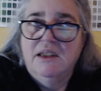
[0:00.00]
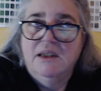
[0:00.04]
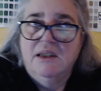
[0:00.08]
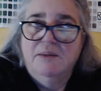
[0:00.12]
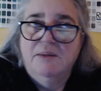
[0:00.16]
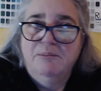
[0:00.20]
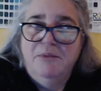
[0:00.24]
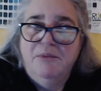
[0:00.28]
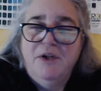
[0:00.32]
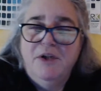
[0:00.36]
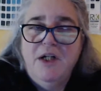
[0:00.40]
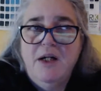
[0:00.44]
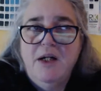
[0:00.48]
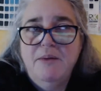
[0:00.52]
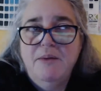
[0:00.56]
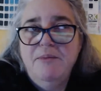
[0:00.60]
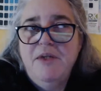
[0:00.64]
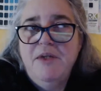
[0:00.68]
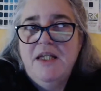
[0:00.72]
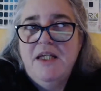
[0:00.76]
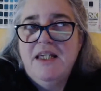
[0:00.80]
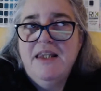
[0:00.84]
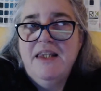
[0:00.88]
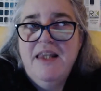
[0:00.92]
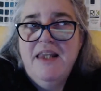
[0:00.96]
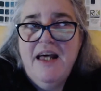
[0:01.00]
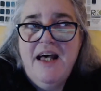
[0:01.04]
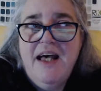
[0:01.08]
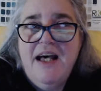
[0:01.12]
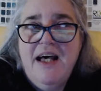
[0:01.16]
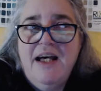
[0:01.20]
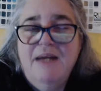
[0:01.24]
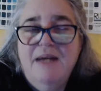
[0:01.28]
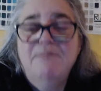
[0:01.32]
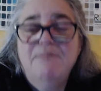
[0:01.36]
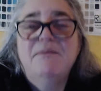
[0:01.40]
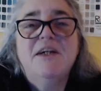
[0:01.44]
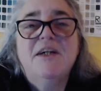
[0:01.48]
probably
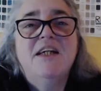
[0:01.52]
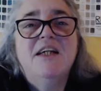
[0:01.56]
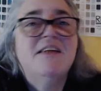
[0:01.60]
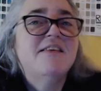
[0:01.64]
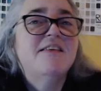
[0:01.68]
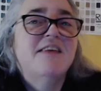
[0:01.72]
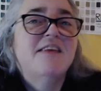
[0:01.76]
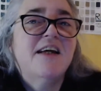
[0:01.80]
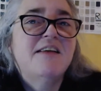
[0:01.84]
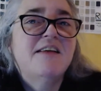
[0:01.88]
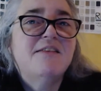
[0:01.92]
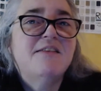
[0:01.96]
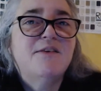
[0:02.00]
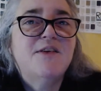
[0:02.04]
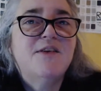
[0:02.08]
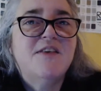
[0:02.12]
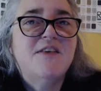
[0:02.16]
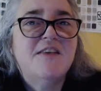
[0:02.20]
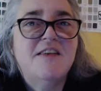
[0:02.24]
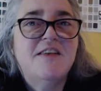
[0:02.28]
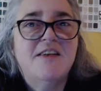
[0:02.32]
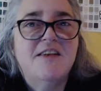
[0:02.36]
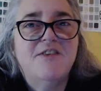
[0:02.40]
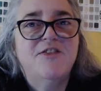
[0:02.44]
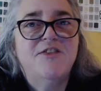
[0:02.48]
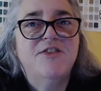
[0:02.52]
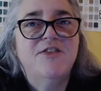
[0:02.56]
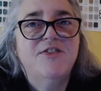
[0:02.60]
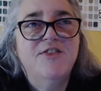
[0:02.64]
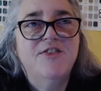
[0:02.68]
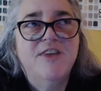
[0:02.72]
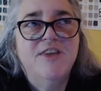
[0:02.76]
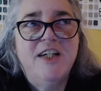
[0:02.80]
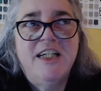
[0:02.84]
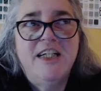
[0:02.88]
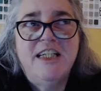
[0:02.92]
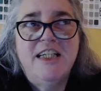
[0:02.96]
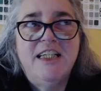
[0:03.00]
that because that's what's in the
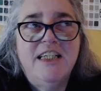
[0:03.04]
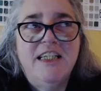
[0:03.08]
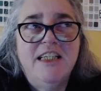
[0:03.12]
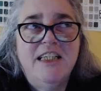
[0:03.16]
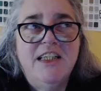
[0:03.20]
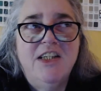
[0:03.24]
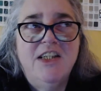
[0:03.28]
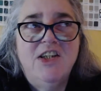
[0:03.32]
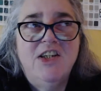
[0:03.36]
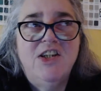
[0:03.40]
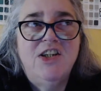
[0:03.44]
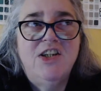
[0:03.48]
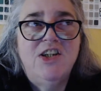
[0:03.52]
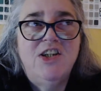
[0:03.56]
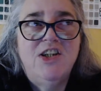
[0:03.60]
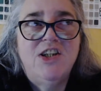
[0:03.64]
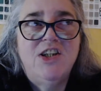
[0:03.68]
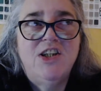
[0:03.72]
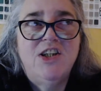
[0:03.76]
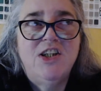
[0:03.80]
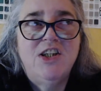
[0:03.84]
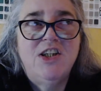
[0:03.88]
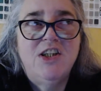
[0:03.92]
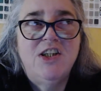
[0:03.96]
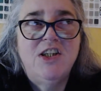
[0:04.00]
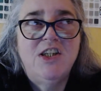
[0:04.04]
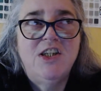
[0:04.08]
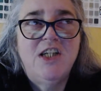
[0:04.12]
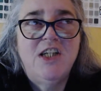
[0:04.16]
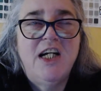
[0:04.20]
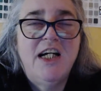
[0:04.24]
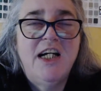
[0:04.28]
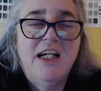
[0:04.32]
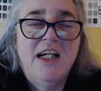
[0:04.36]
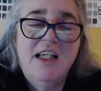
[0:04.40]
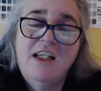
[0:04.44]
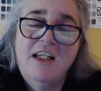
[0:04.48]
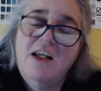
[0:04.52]
fridge.
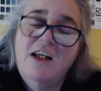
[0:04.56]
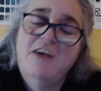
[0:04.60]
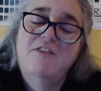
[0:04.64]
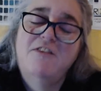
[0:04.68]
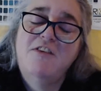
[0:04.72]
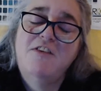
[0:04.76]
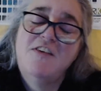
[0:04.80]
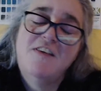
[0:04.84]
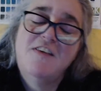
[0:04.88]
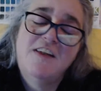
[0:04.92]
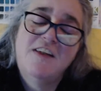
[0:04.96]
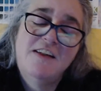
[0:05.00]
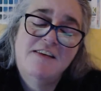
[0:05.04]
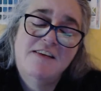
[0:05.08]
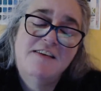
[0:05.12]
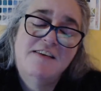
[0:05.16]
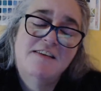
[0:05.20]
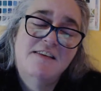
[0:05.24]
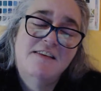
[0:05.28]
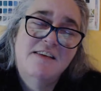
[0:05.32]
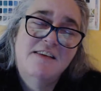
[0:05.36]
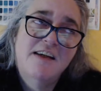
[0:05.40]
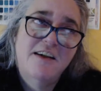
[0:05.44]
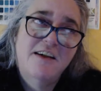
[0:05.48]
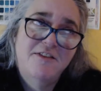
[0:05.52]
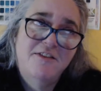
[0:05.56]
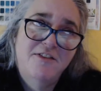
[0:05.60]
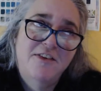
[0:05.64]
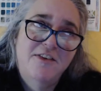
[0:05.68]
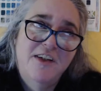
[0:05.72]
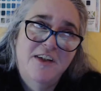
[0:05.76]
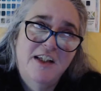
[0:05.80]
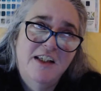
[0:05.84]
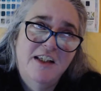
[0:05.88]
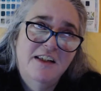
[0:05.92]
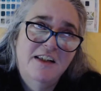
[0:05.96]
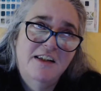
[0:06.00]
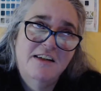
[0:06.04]
And obviously
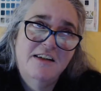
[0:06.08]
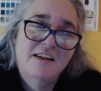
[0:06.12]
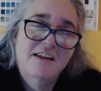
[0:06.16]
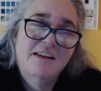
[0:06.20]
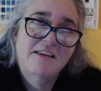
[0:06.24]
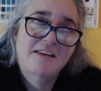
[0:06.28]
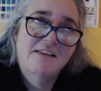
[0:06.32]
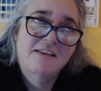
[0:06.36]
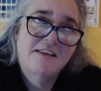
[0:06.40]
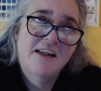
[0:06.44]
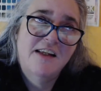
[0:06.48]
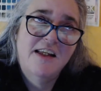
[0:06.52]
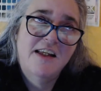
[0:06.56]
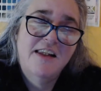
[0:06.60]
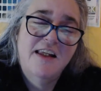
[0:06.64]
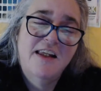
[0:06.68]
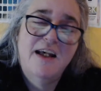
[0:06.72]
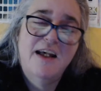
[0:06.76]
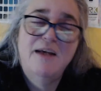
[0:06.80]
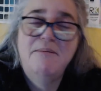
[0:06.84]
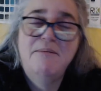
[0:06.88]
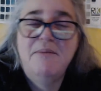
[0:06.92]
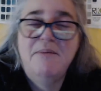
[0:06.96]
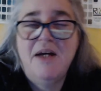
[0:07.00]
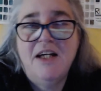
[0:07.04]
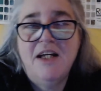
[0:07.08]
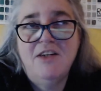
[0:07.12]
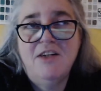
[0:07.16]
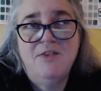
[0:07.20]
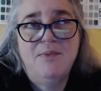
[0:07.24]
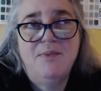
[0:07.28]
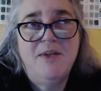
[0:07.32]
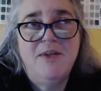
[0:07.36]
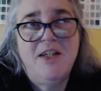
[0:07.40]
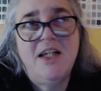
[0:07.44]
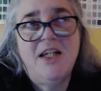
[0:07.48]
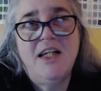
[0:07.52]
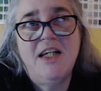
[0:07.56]
stuffing. Did I say that? Mashed
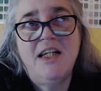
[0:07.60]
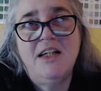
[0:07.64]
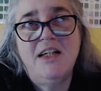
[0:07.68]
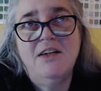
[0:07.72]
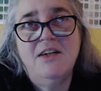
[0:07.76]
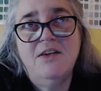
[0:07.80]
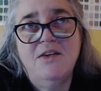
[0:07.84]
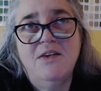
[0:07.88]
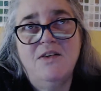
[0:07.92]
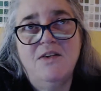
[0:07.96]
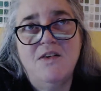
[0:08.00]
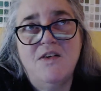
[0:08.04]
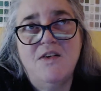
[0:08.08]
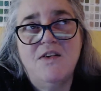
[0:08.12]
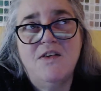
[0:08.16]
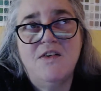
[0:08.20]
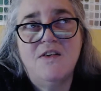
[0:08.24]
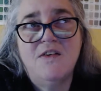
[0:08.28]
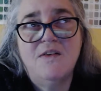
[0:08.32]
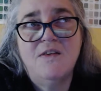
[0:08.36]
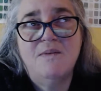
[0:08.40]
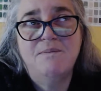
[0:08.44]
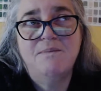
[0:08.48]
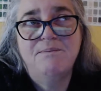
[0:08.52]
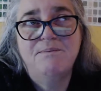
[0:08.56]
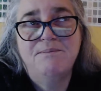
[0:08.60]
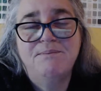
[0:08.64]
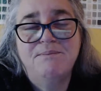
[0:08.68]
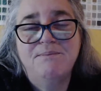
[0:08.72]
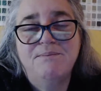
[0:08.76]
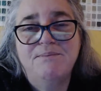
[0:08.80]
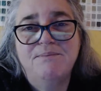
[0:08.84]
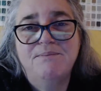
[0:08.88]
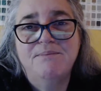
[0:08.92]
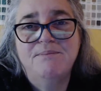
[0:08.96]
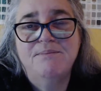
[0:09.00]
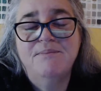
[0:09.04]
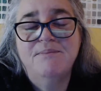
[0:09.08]
potatoes,
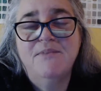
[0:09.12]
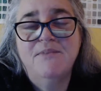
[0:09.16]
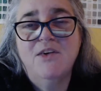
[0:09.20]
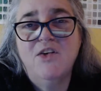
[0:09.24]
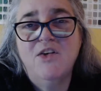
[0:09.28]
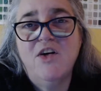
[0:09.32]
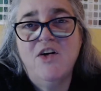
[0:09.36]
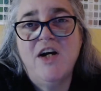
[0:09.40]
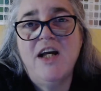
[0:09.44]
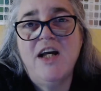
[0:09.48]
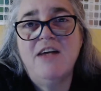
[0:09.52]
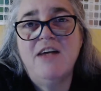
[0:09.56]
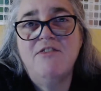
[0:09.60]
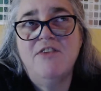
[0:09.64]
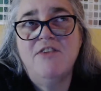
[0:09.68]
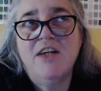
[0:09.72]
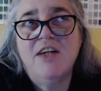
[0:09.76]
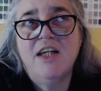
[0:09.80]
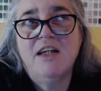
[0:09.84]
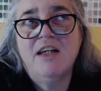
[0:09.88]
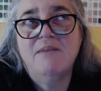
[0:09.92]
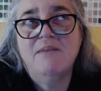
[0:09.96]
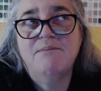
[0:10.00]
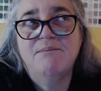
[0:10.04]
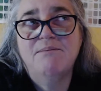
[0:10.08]
gravy.